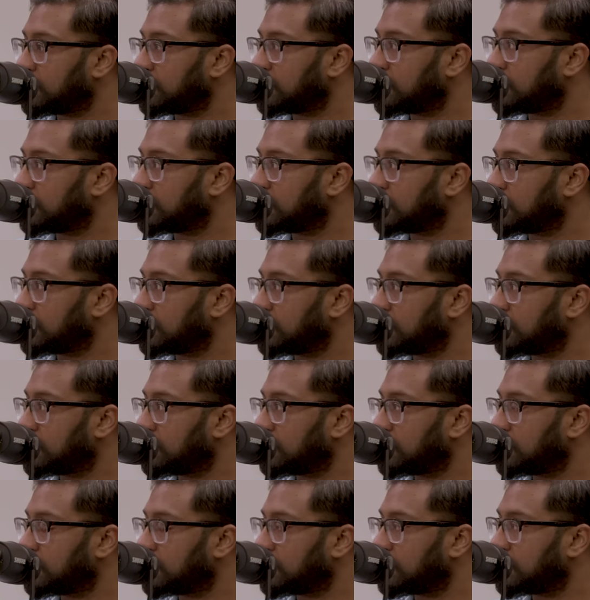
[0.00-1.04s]

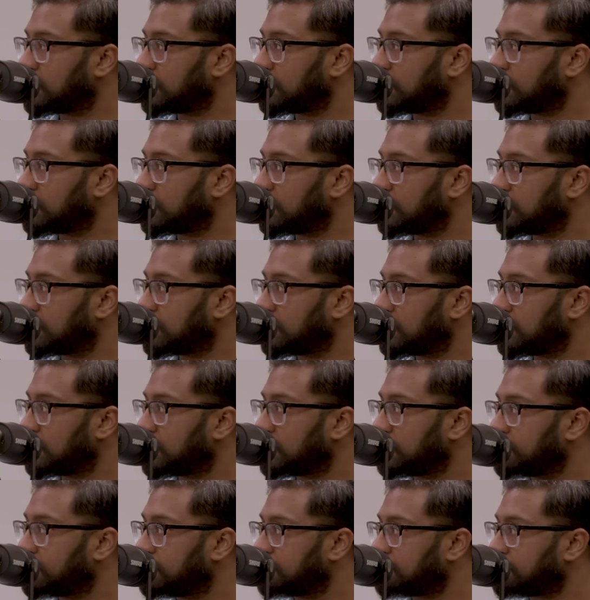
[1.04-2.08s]

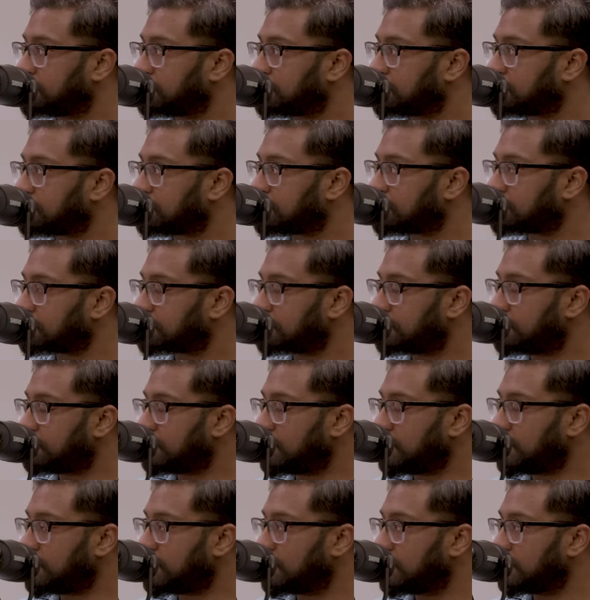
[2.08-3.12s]

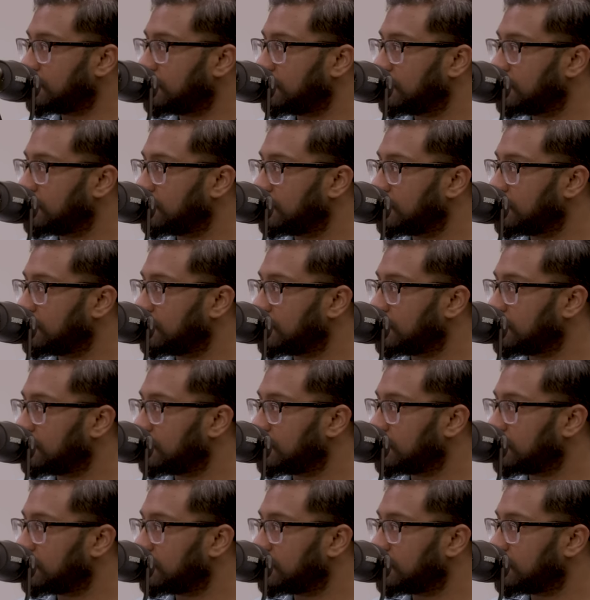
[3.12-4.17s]

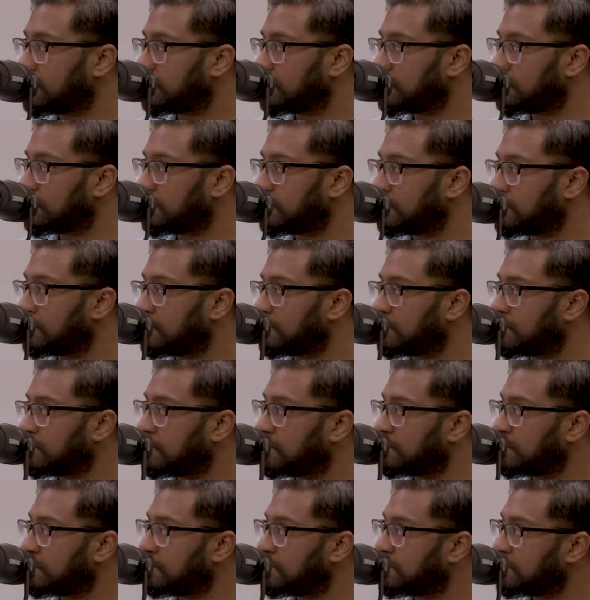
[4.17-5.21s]

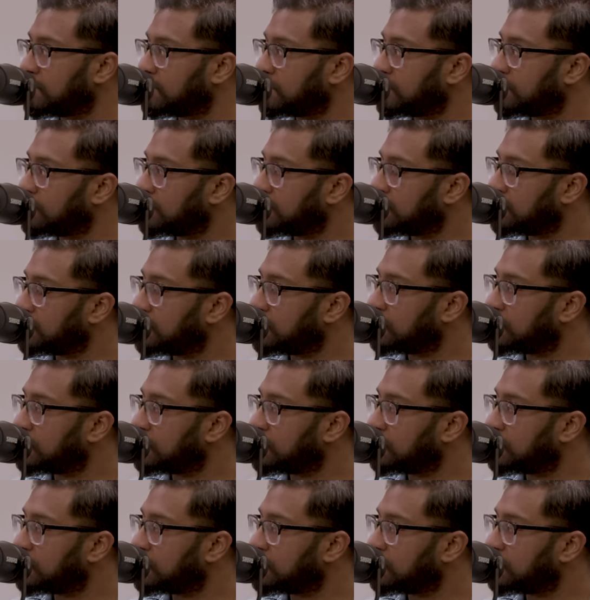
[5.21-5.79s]
No words are spoken by the person on screen.